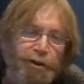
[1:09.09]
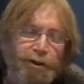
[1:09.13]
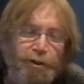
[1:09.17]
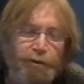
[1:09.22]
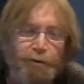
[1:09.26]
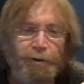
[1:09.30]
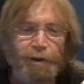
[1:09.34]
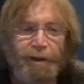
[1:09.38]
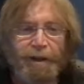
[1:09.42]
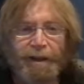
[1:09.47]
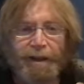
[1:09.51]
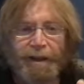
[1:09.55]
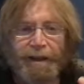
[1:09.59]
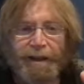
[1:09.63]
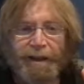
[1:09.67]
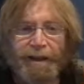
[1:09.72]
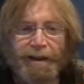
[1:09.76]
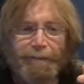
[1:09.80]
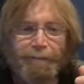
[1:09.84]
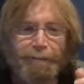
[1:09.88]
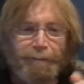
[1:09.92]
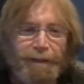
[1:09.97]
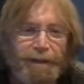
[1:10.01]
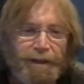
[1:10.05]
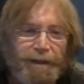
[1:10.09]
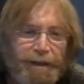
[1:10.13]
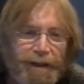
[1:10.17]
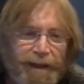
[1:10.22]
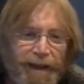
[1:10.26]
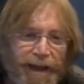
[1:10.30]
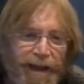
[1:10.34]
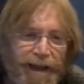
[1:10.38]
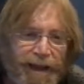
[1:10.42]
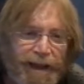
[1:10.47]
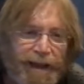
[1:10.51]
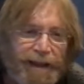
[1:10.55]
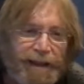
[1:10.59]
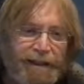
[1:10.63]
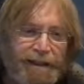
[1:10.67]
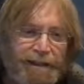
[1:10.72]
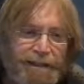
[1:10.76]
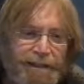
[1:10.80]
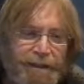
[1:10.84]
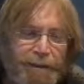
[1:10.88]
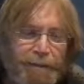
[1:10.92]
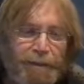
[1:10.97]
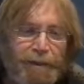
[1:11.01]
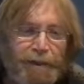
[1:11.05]
You would be eating
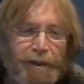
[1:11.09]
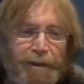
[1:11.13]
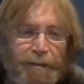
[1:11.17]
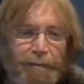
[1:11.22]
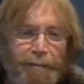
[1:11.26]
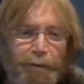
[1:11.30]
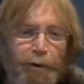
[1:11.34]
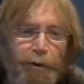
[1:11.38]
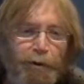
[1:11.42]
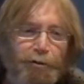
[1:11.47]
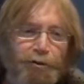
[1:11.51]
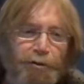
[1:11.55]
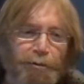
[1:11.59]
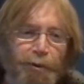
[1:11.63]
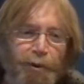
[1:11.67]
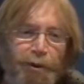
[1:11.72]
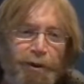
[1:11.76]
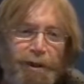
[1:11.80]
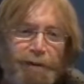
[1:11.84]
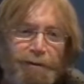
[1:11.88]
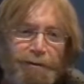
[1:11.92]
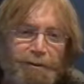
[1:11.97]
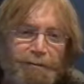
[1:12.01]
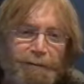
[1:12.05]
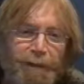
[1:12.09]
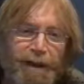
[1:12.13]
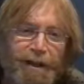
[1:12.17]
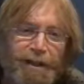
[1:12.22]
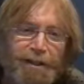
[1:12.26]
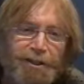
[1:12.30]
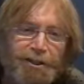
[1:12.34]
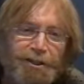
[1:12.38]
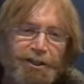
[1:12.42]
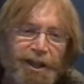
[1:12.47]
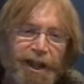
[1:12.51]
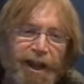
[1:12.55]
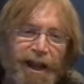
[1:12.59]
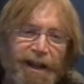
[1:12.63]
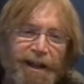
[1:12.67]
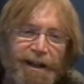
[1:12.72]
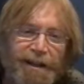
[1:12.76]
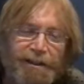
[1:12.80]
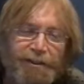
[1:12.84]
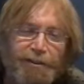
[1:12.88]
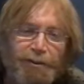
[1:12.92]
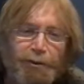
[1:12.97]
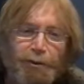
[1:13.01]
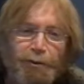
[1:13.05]
something in Baltimore that was made in
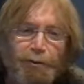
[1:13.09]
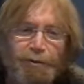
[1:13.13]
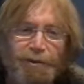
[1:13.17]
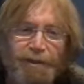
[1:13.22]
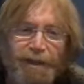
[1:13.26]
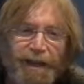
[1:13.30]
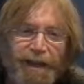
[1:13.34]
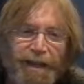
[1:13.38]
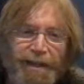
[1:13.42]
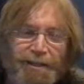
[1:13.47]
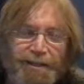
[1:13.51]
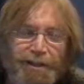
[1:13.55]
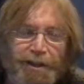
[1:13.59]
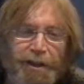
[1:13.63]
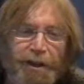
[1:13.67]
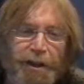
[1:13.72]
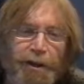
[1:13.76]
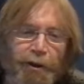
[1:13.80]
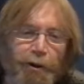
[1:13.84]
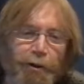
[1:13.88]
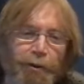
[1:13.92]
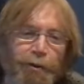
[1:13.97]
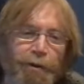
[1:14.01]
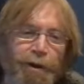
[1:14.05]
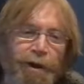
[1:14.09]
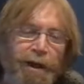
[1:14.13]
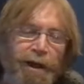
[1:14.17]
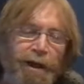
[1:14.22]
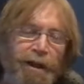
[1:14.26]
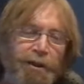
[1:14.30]
China two days ago.